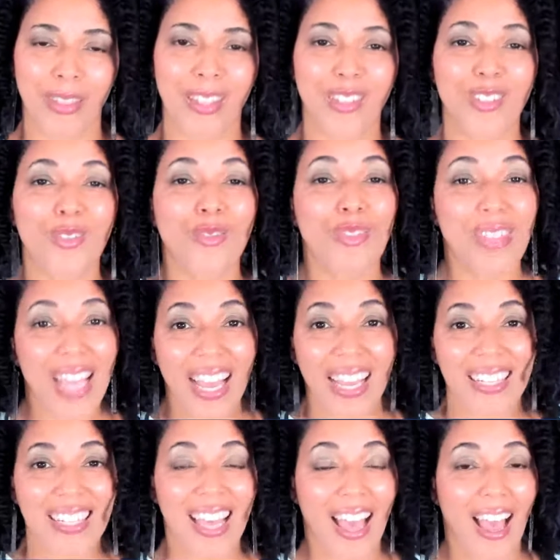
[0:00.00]
So
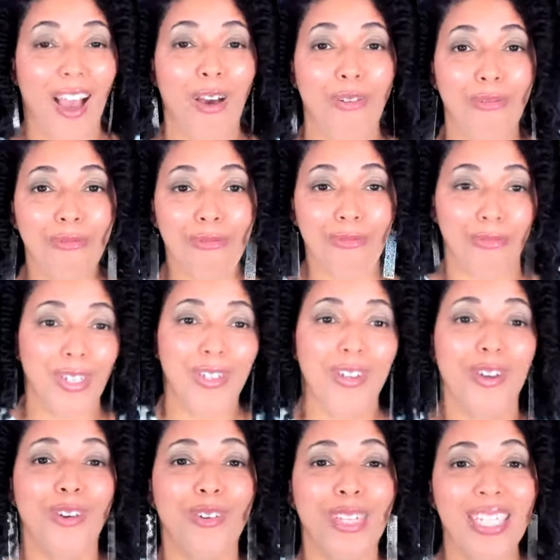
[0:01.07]
that's how
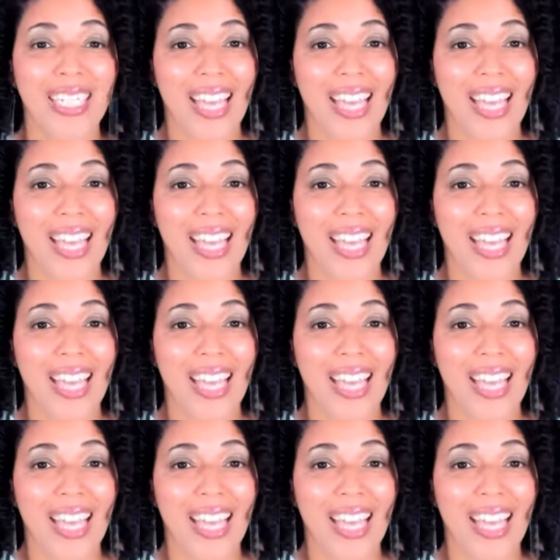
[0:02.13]
reoccurring